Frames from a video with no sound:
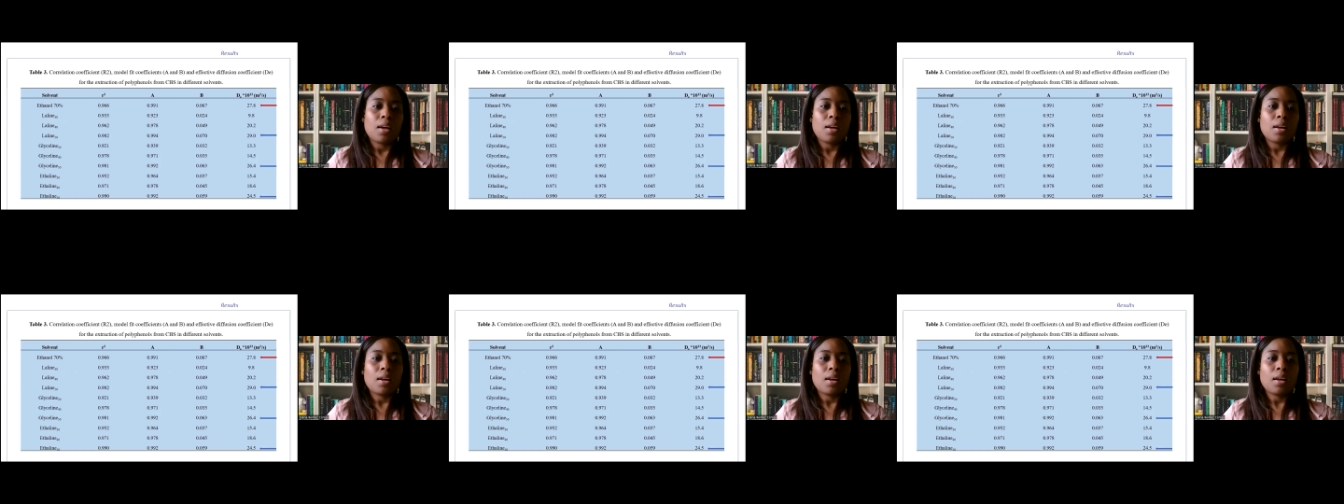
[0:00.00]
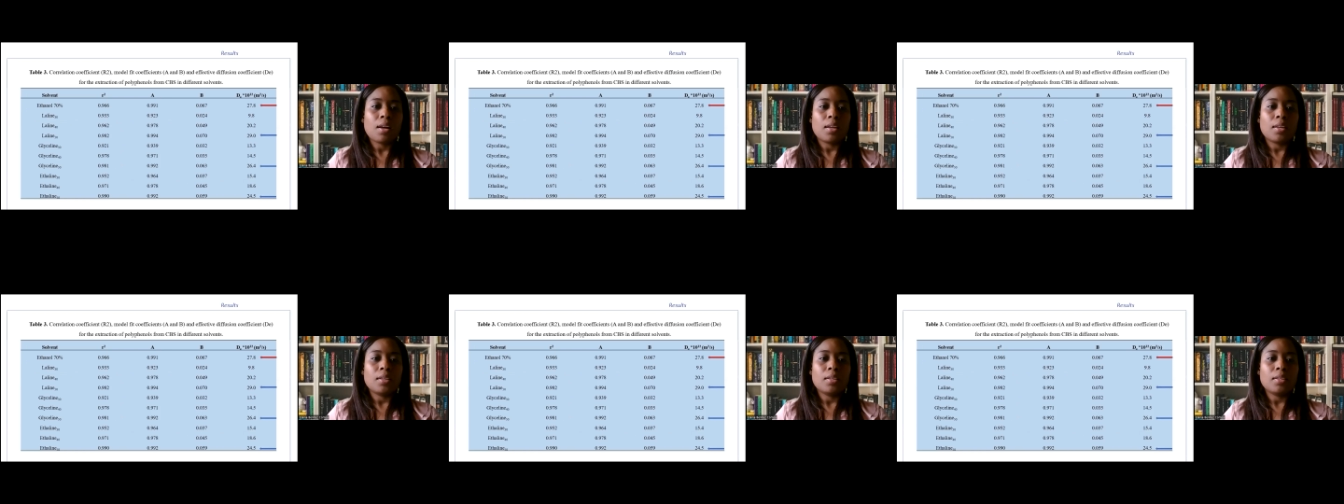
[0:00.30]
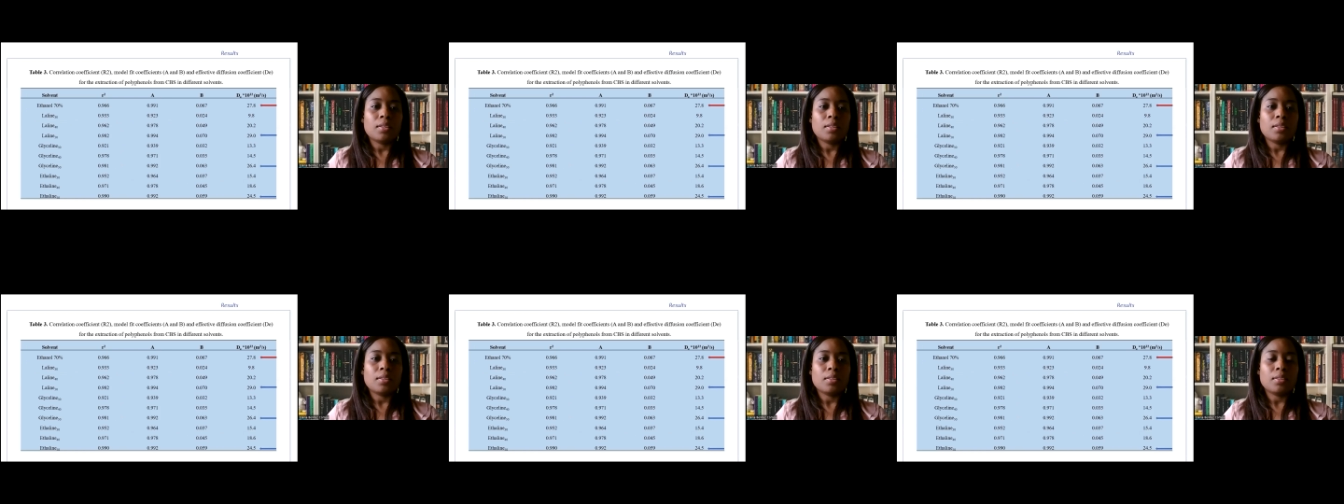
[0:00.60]
uh,
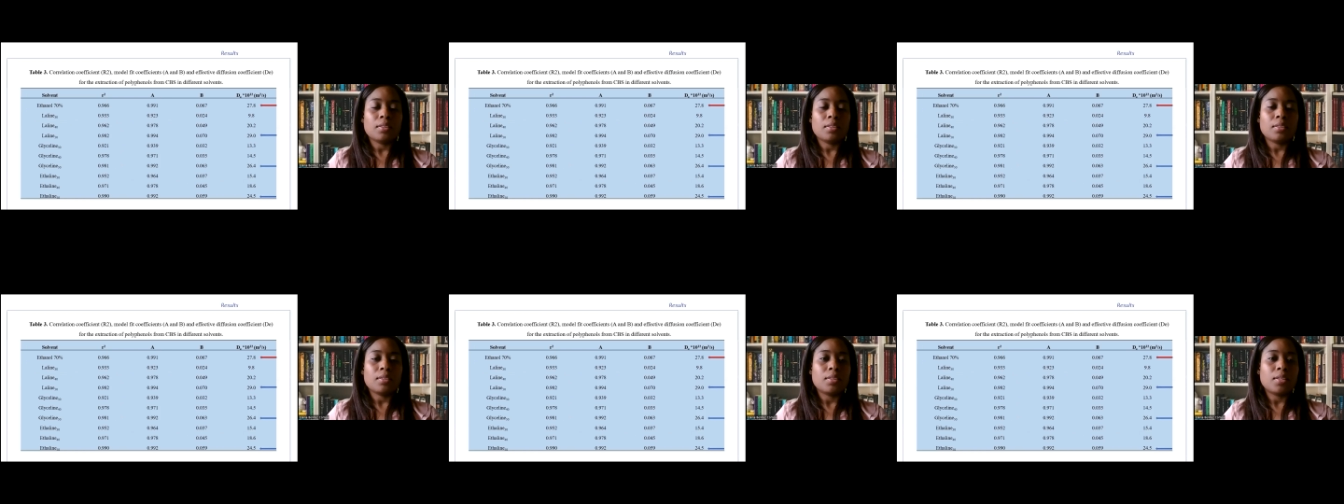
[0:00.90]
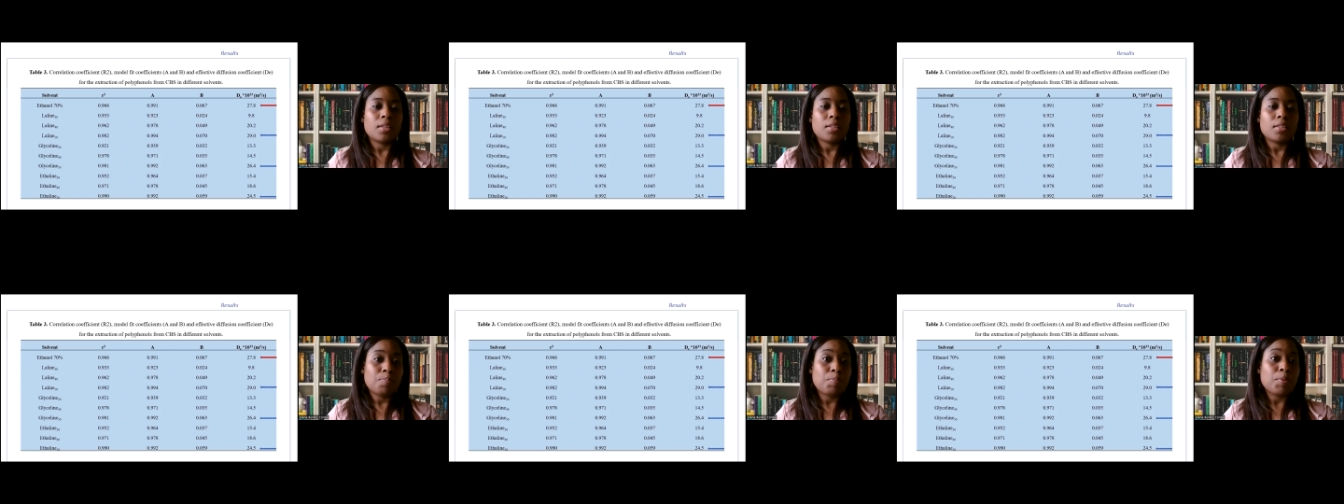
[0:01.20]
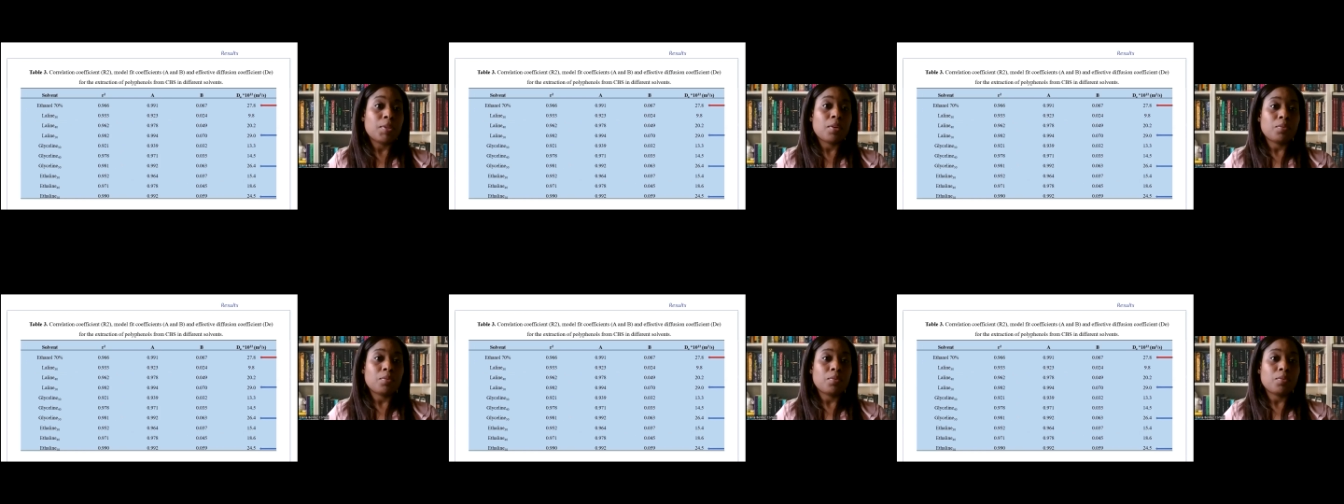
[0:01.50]
in the
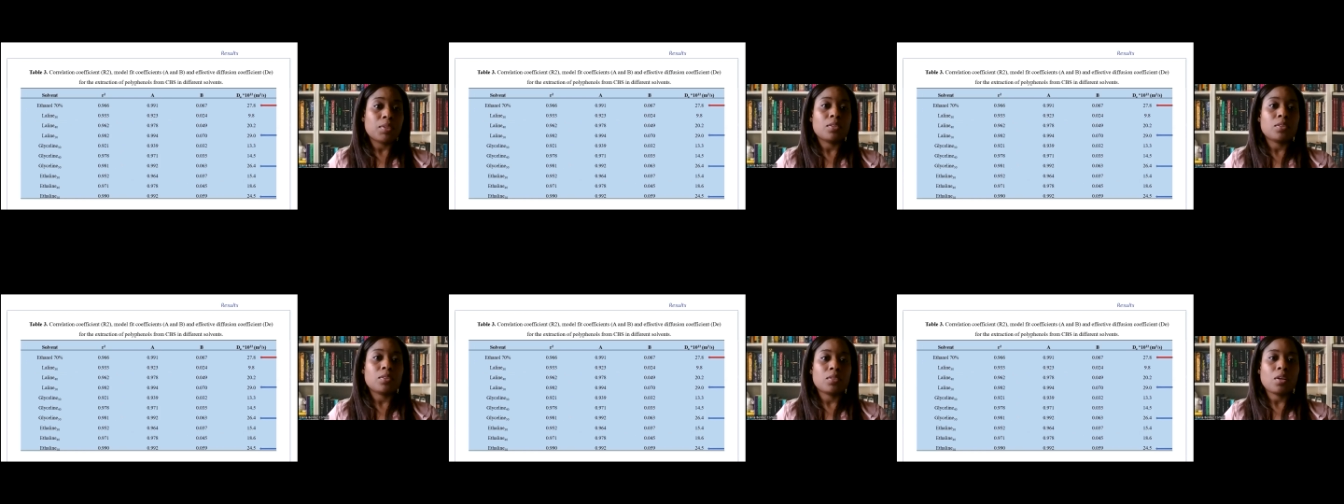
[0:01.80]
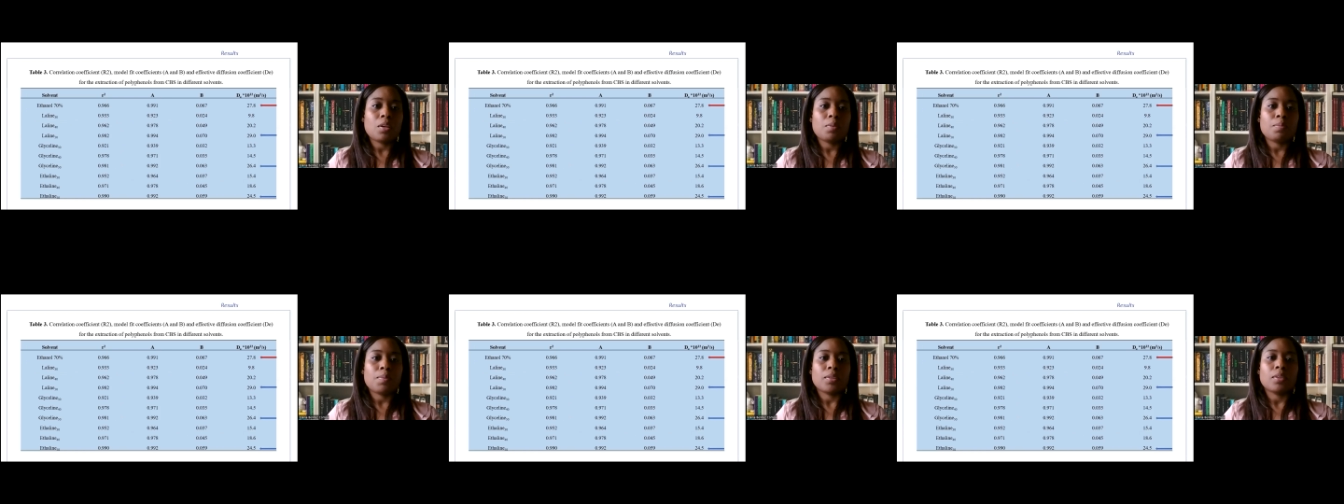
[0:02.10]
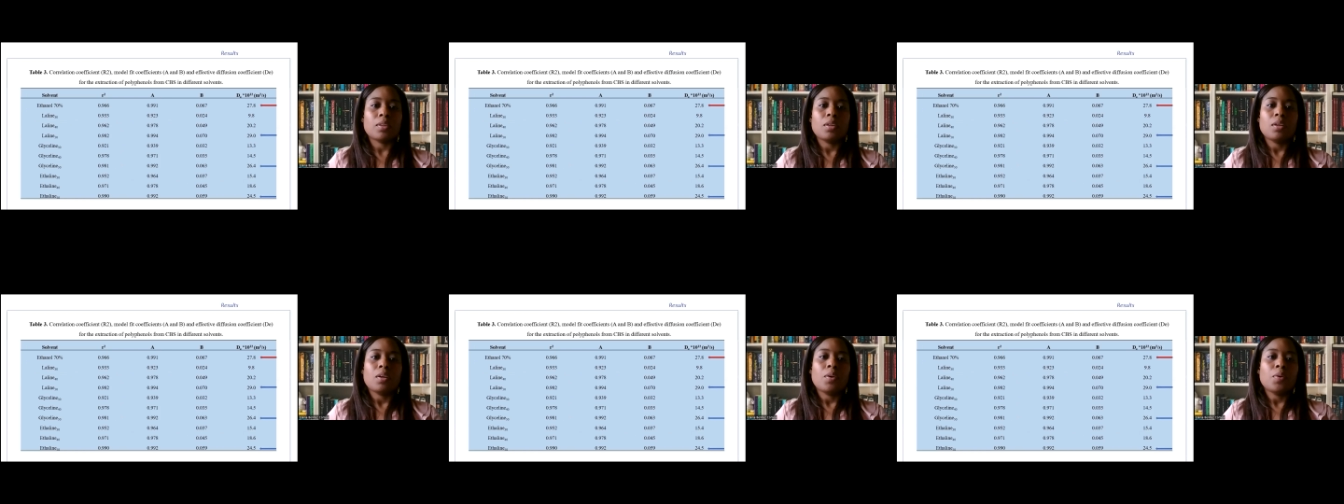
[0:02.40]
depth of the solvent
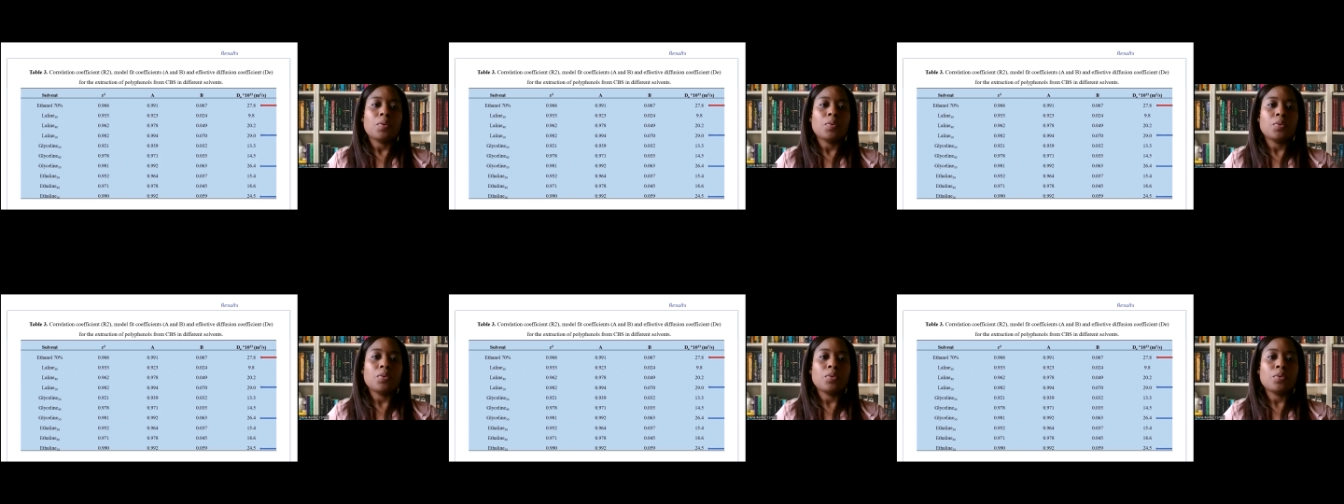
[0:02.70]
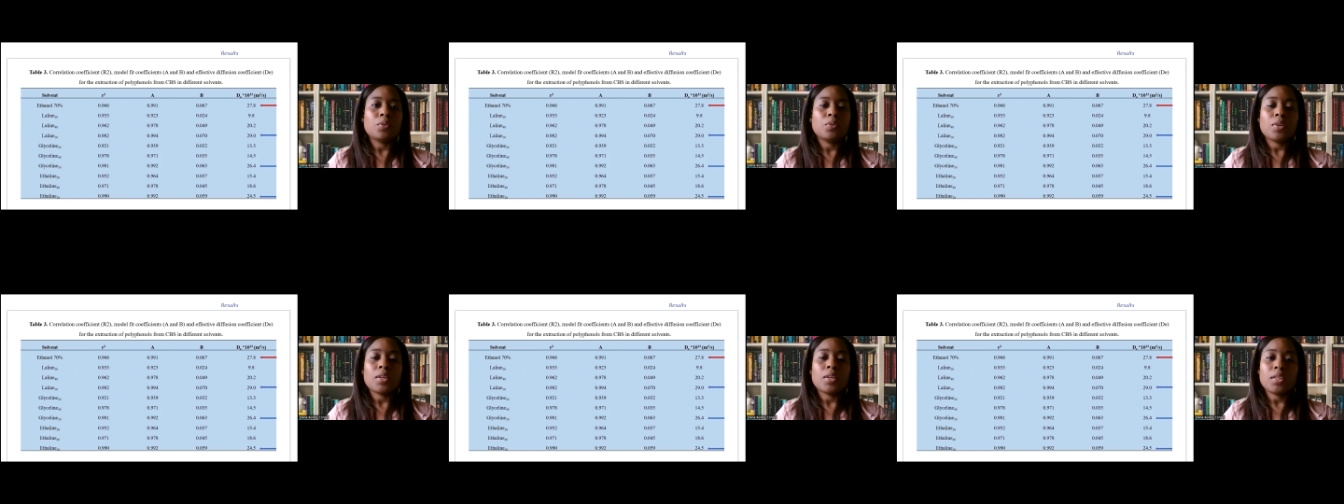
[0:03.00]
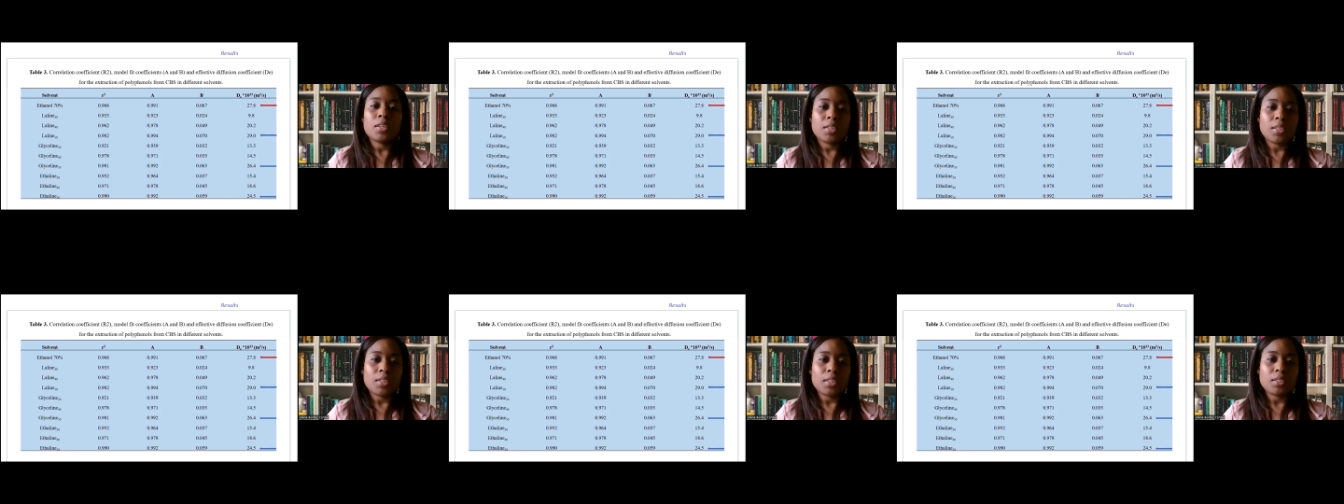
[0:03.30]
due to a
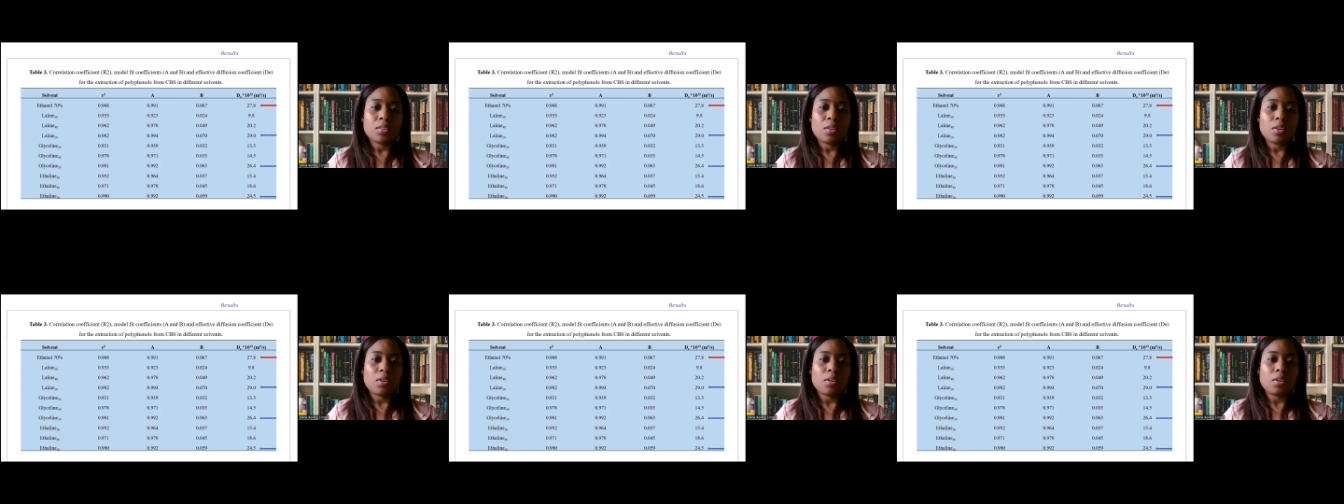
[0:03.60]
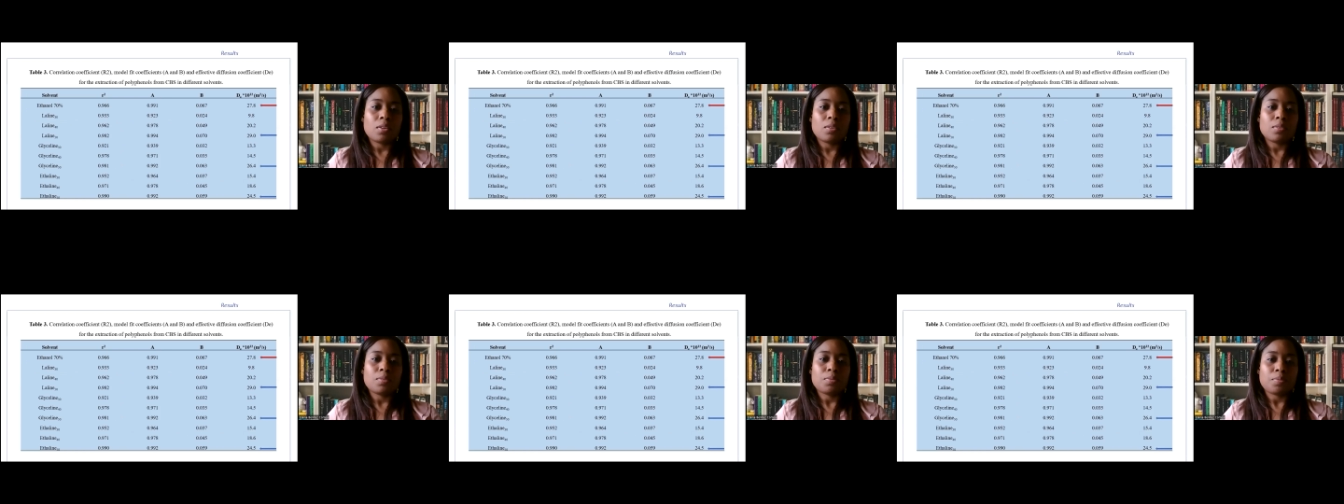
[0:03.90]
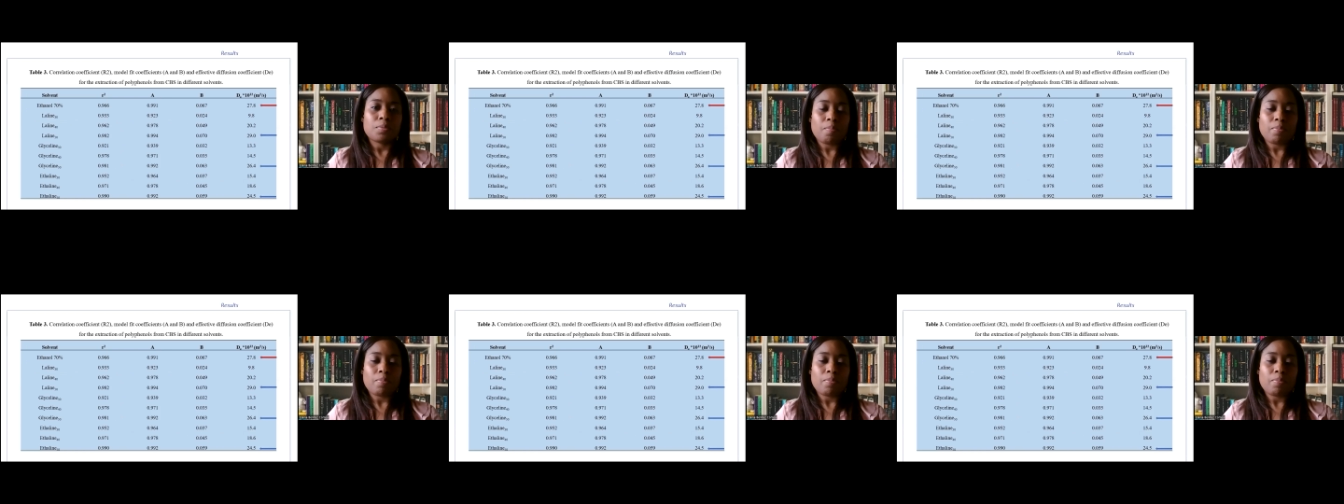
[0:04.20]
decrease of